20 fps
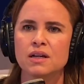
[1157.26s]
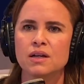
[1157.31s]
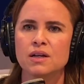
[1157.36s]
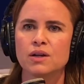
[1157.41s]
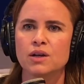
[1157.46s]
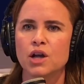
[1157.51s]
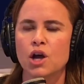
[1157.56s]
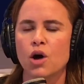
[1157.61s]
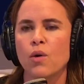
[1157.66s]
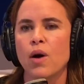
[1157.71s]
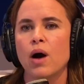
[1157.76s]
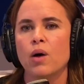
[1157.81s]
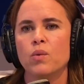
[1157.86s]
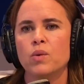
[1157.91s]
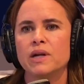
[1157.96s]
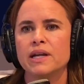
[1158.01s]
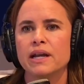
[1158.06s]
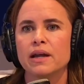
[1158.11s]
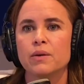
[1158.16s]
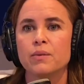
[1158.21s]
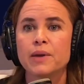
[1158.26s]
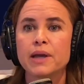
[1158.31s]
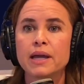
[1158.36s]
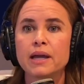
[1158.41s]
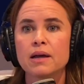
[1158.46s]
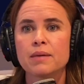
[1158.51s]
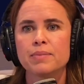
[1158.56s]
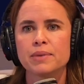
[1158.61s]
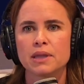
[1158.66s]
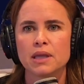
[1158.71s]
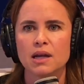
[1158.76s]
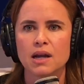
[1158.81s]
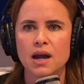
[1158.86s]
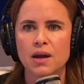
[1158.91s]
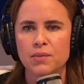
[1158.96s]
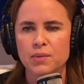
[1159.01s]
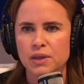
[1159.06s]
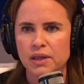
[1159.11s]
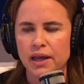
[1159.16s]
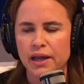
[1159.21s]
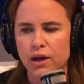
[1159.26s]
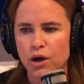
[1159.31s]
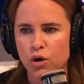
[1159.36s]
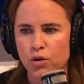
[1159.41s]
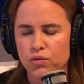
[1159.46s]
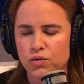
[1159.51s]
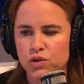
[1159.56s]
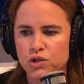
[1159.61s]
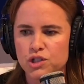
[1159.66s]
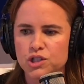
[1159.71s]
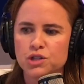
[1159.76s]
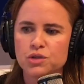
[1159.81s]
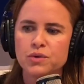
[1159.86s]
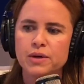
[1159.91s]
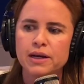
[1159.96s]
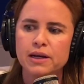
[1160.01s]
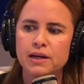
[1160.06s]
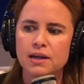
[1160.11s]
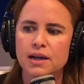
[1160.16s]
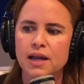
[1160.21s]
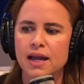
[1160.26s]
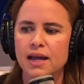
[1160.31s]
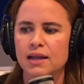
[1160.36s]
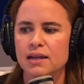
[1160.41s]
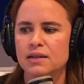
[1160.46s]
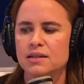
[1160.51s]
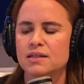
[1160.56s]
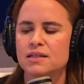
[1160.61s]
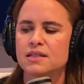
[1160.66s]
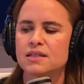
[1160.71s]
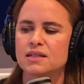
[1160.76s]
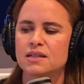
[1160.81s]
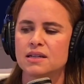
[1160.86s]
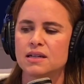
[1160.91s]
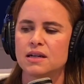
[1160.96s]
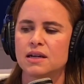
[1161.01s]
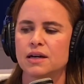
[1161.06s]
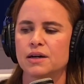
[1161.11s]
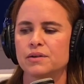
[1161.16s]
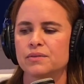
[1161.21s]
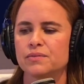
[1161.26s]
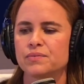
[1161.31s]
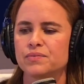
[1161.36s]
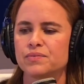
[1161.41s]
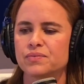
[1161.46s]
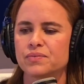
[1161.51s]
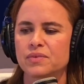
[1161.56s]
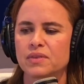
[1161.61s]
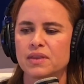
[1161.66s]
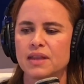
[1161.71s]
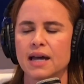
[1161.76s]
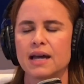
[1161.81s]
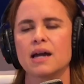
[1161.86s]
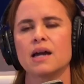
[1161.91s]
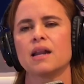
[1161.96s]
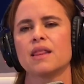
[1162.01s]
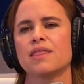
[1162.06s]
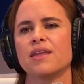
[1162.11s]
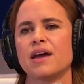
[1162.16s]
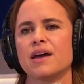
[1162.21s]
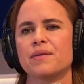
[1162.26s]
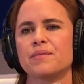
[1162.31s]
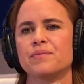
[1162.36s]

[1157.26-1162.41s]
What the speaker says: go out one day a week, but then I would like overdo it and, that kind of thing.